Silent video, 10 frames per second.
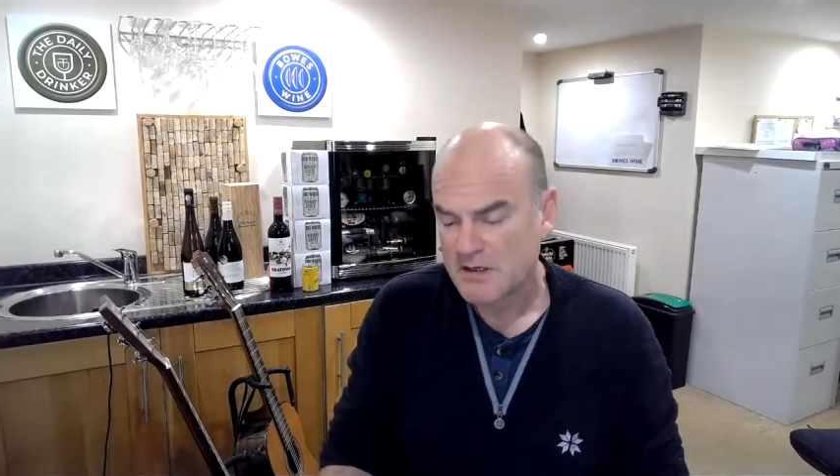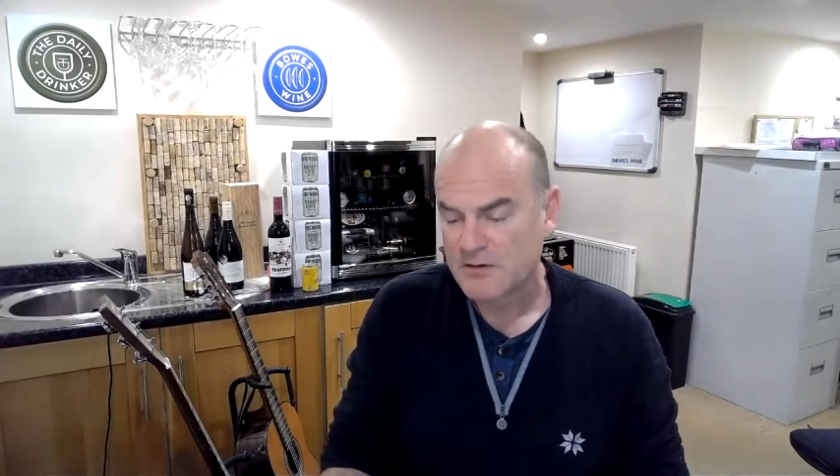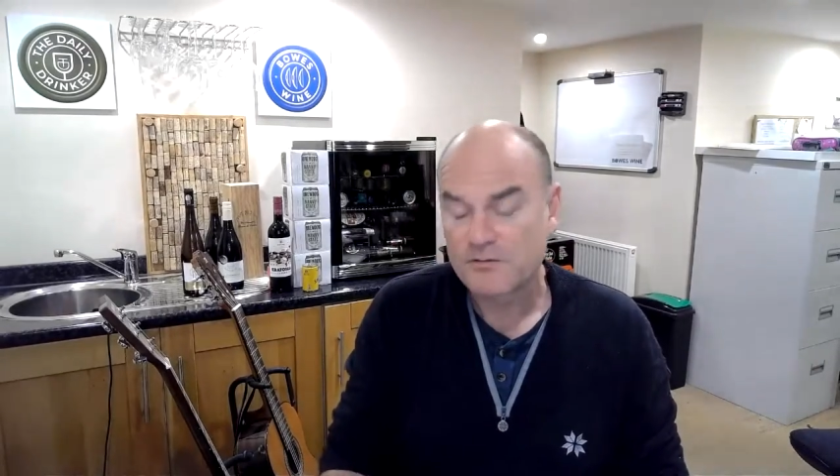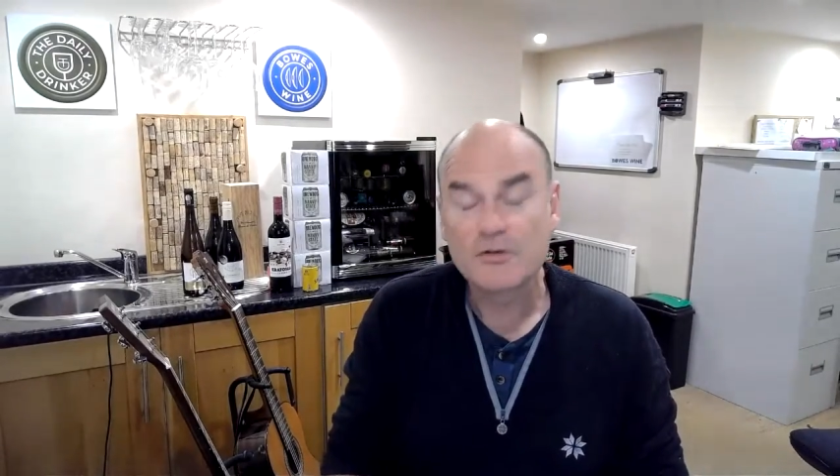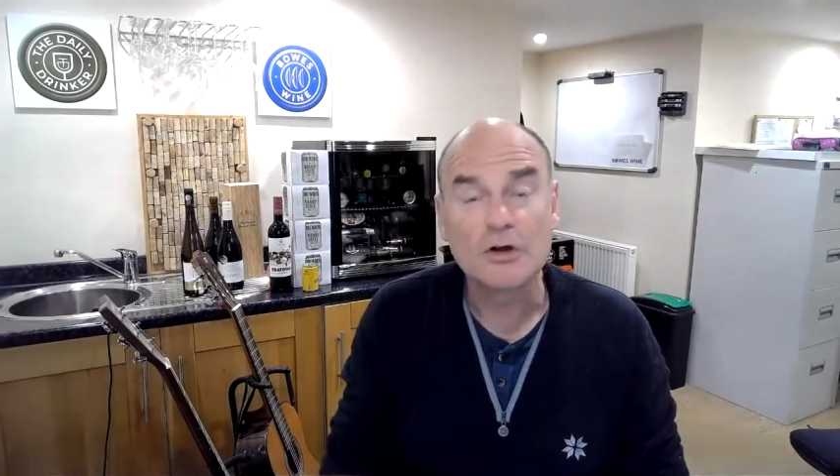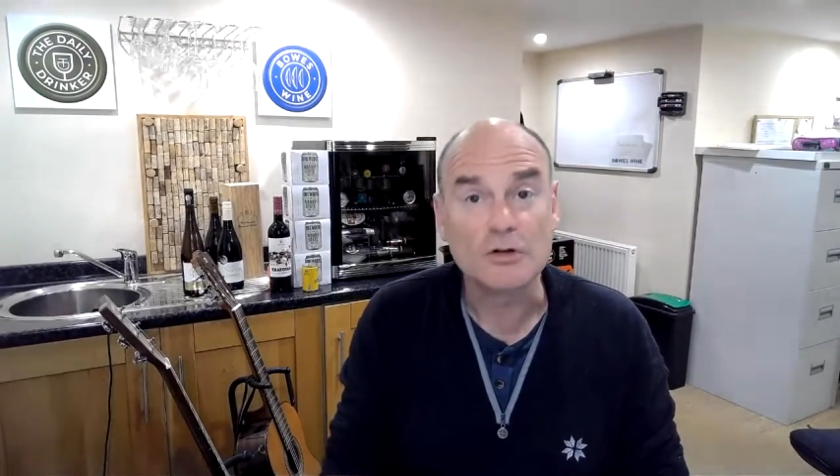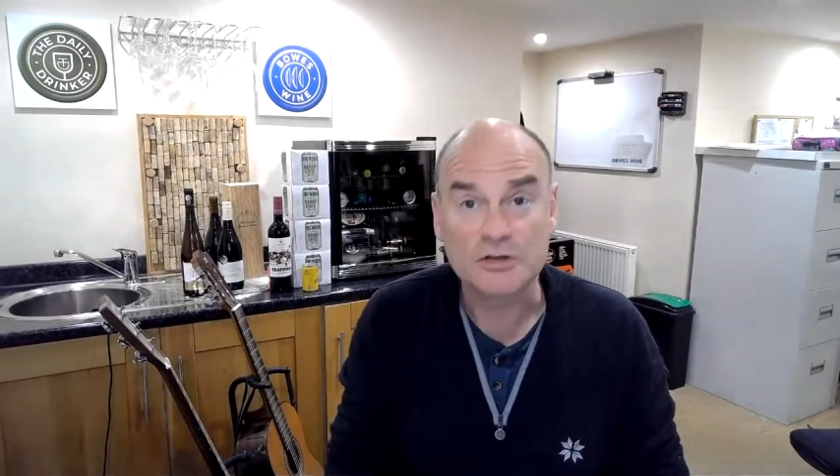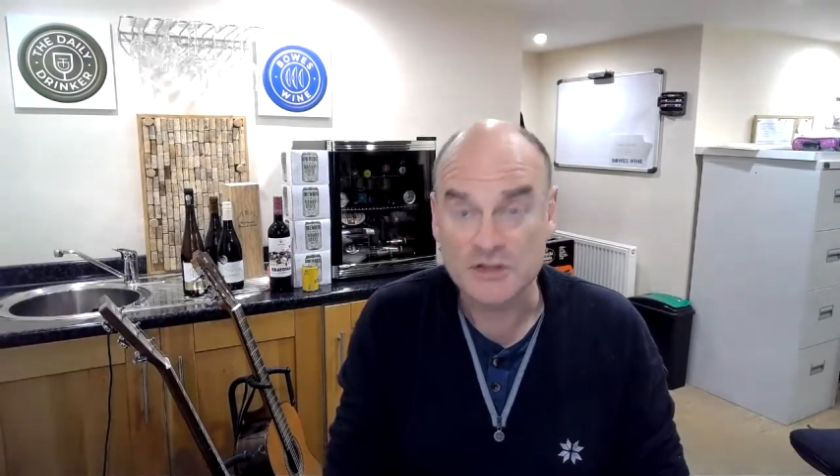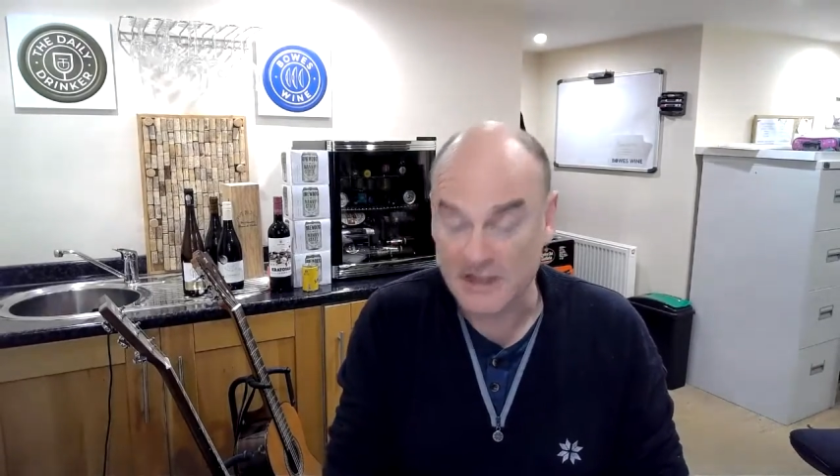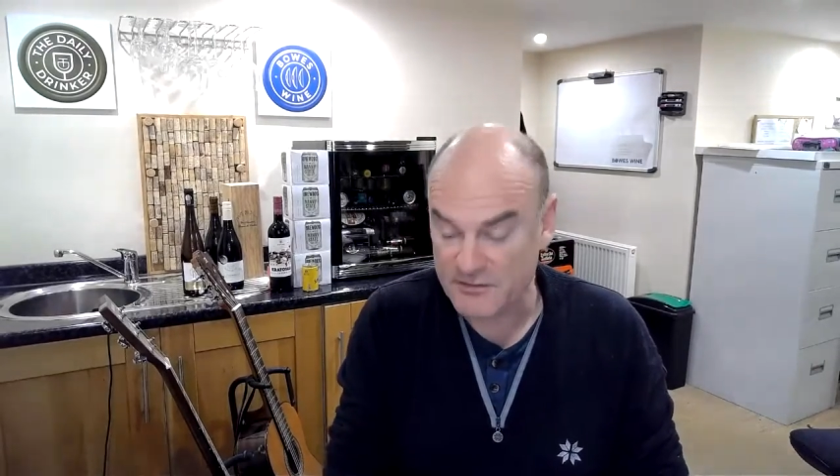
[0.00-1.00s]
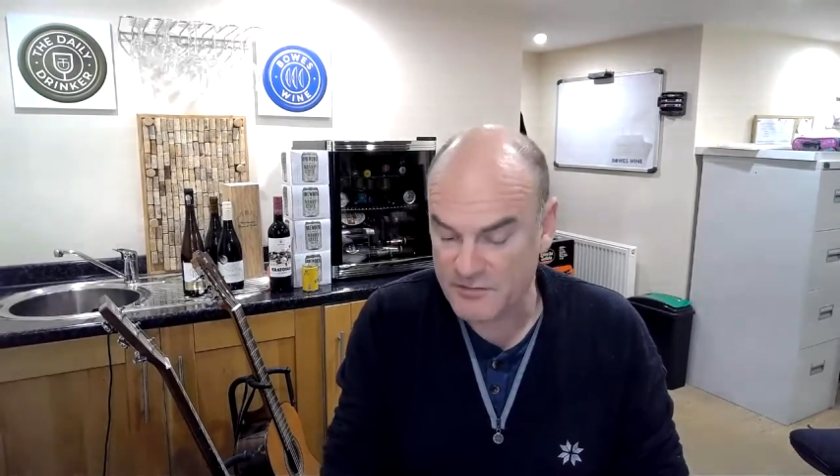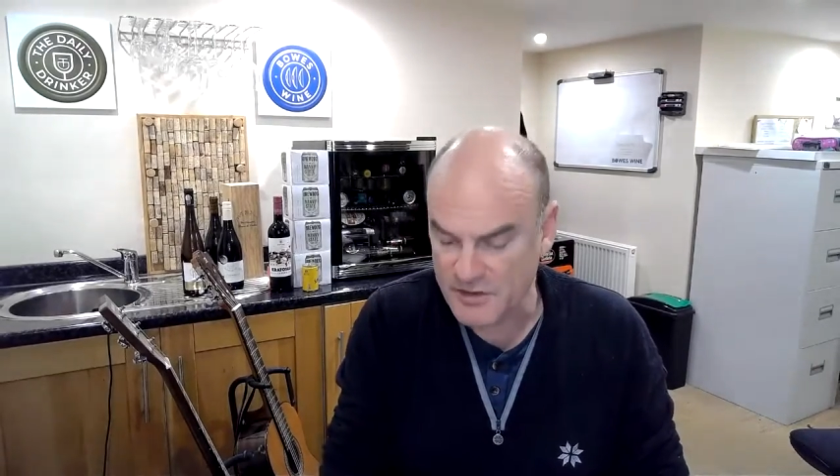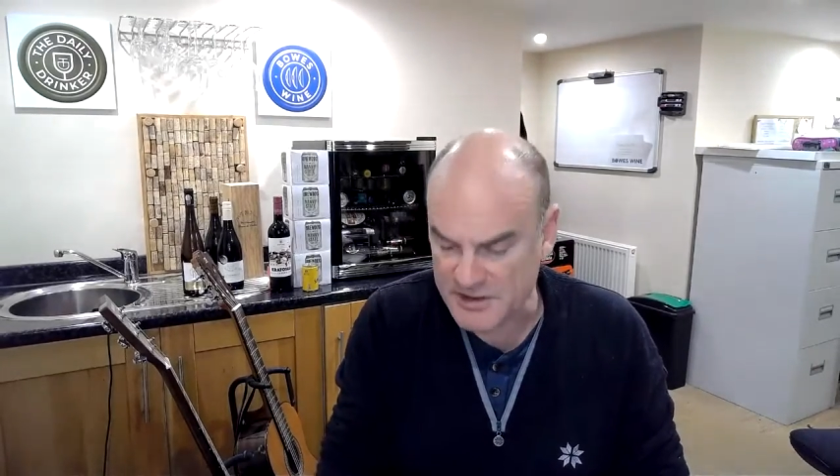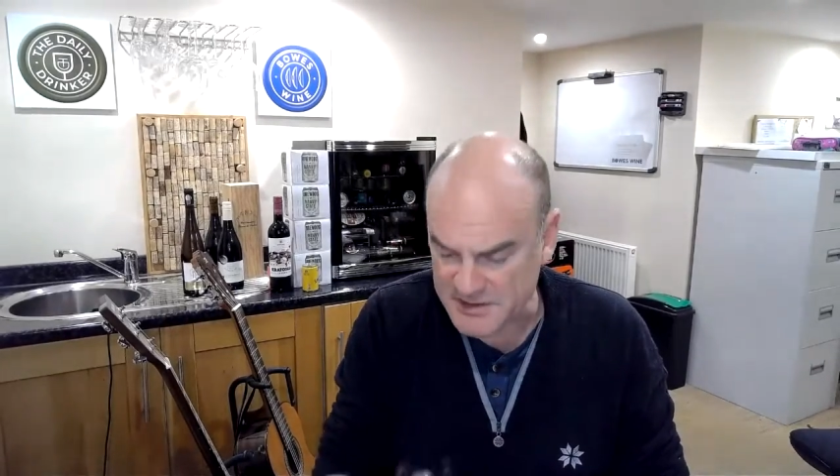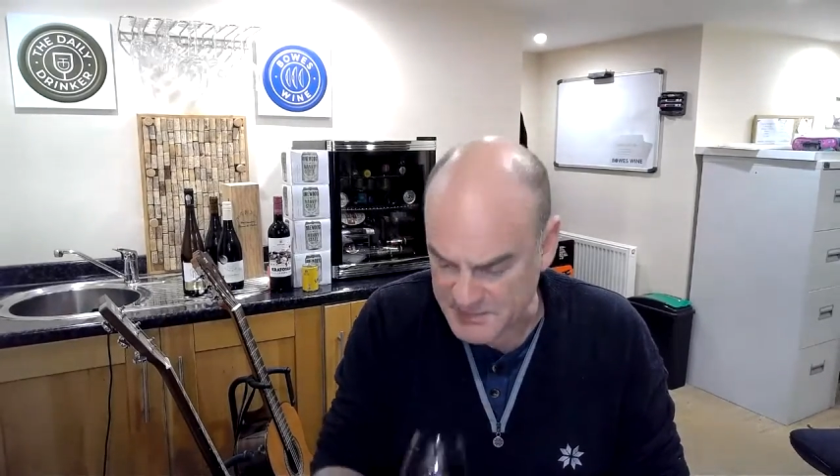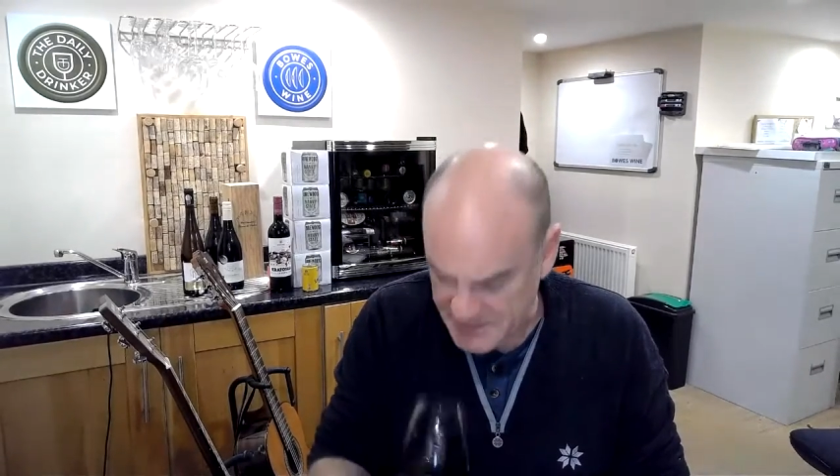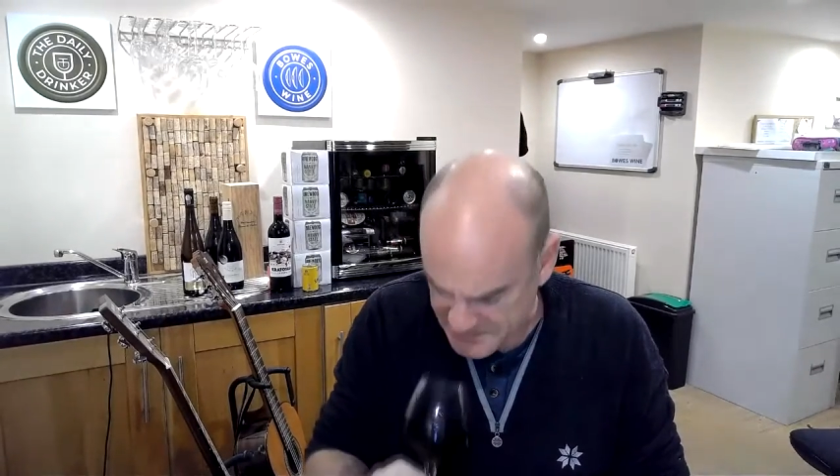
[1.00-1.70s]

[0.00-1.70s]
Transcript: fruit, and that fruit is